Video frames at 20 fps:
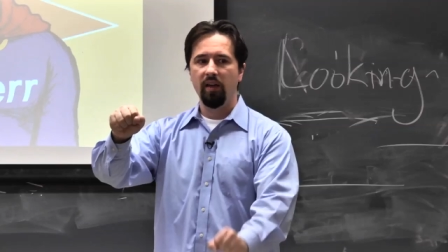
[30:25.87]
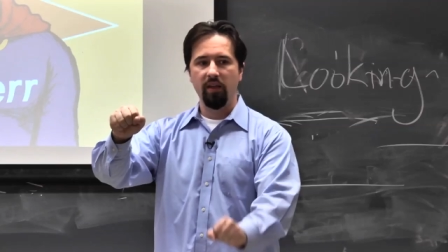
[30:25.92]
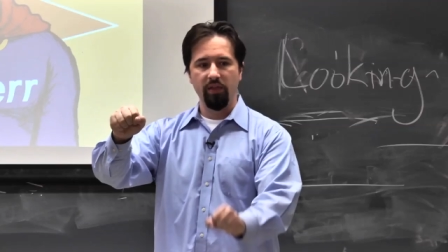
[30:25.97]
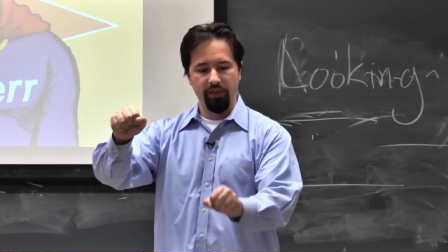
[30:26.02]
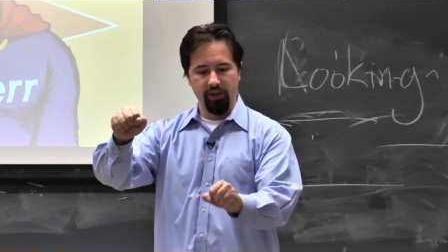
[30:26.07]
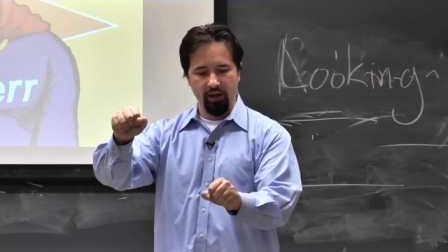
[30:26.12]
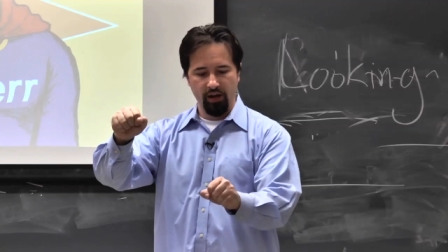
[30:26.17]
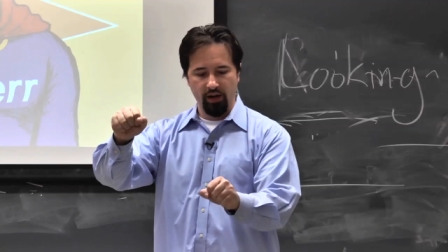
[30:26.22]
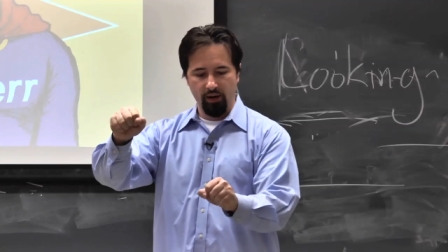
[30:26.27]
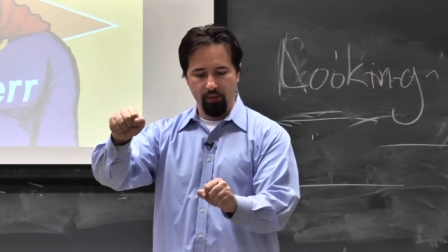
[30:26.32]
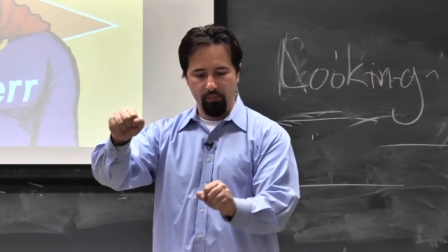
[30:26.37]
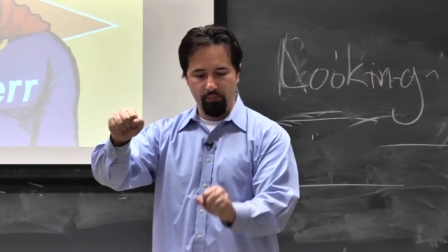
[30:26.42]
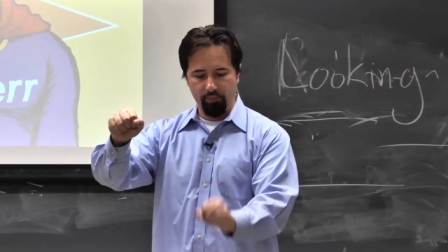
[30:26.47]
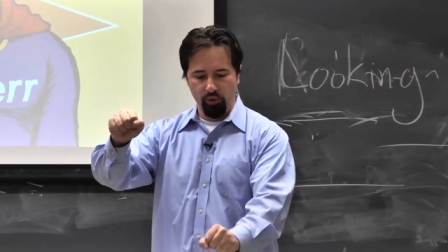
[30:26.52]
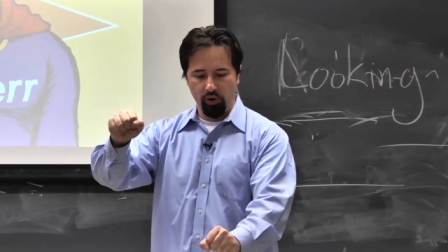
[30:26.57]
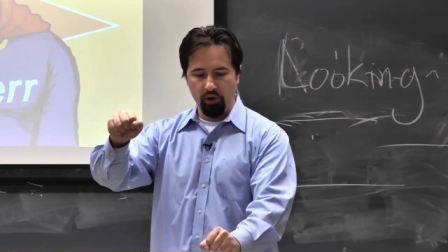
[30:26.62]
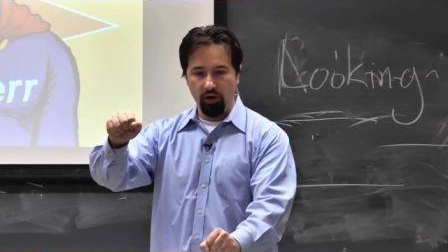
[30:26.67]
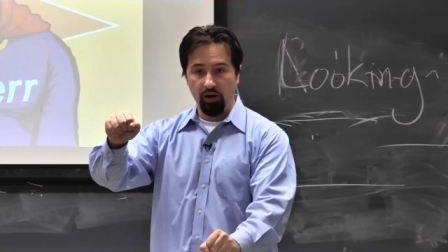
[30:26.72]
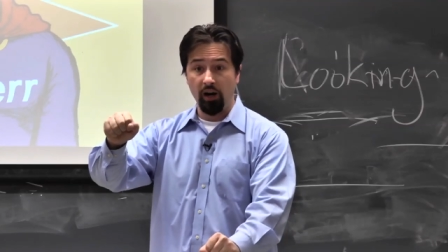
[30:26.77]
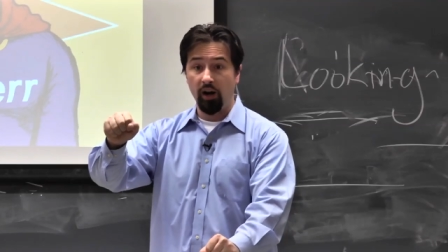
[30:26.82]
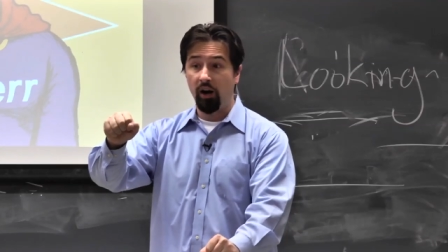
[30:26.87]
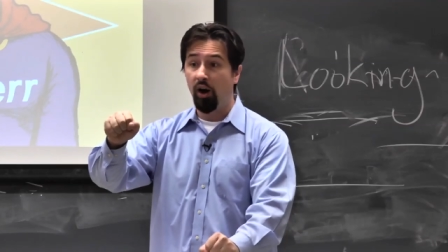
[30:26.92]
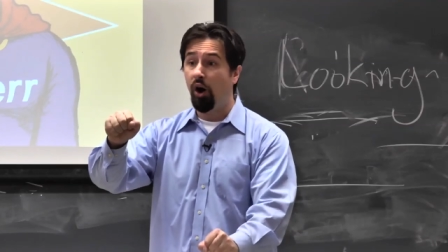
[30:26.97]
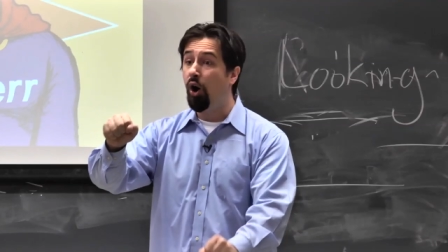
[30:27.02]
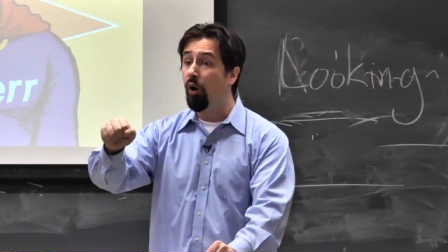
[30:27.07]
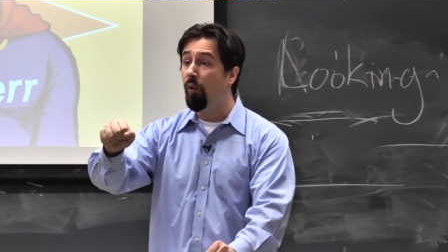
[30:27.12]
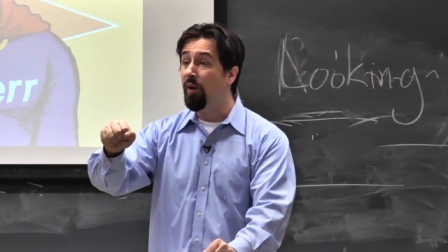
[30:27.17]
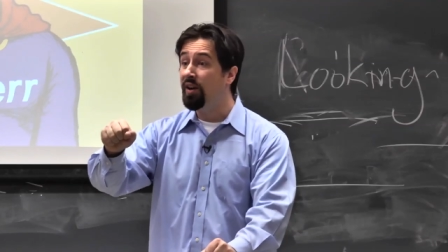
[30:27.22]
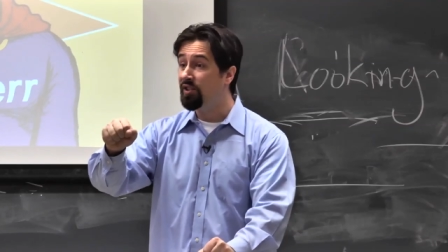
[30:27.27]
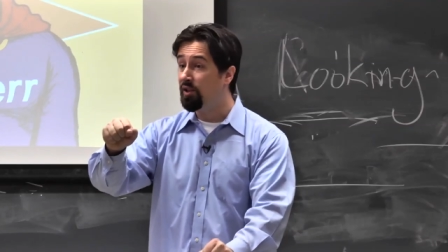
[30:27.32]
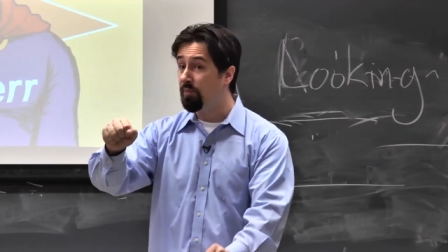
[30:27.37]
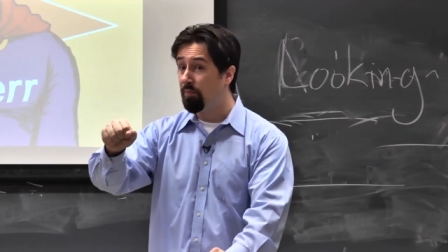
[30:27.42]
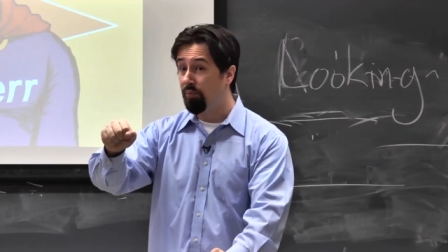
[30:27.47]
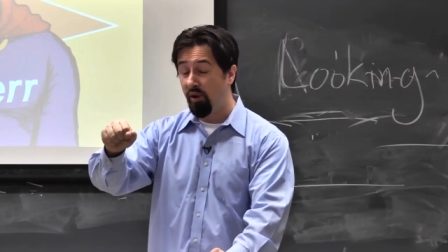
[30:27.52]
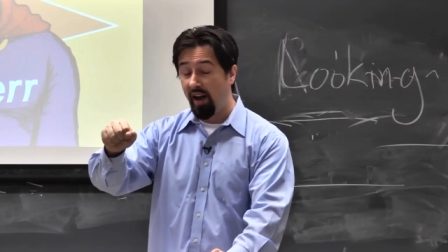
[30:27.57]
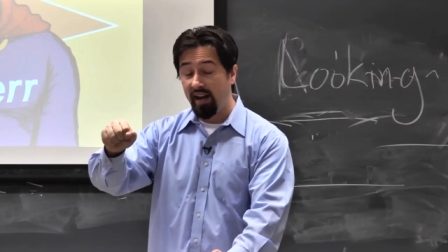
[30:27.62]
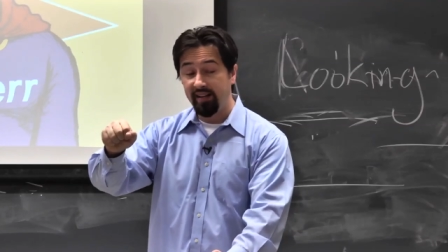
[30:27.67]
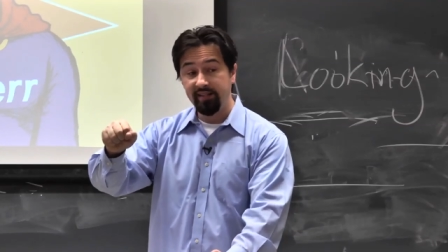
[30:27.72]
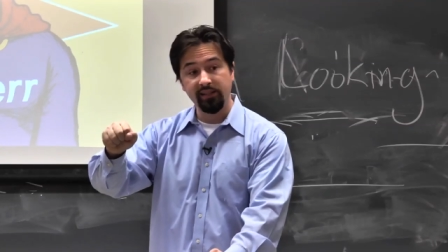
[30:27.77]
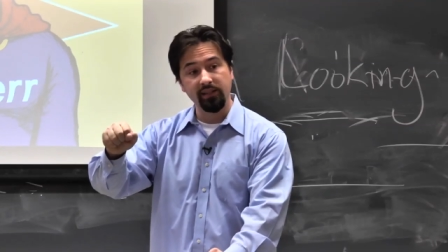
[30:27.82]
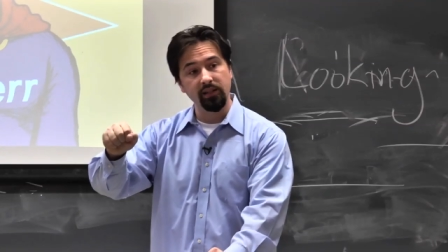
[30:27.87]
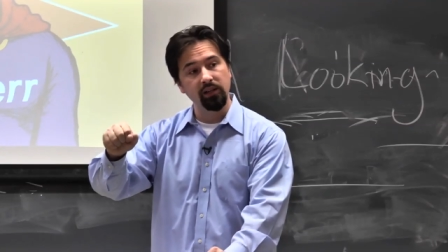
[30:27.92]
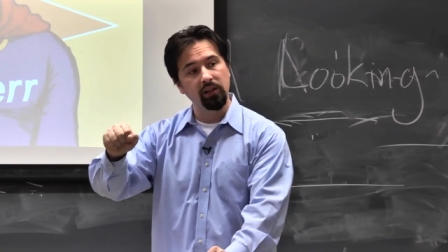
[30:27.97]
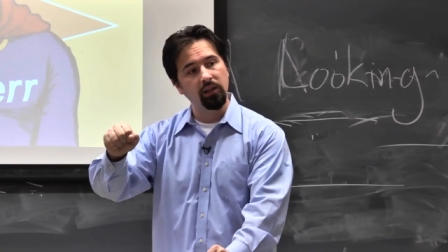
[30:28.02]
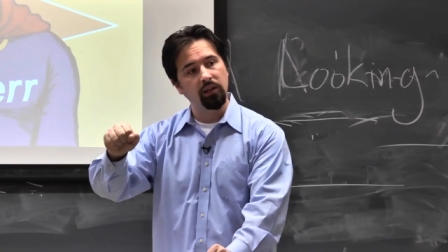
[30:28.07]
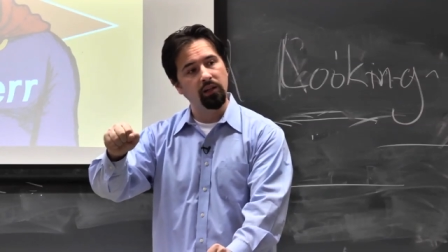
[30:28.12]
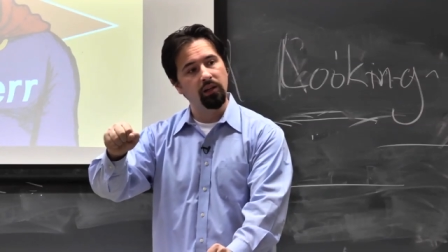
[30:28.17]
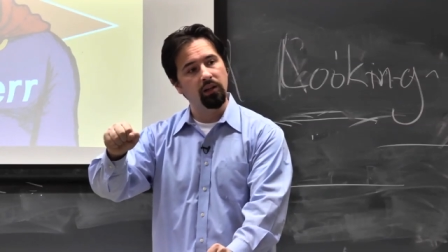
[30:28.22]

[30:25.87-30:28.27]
the poor are always oppressed,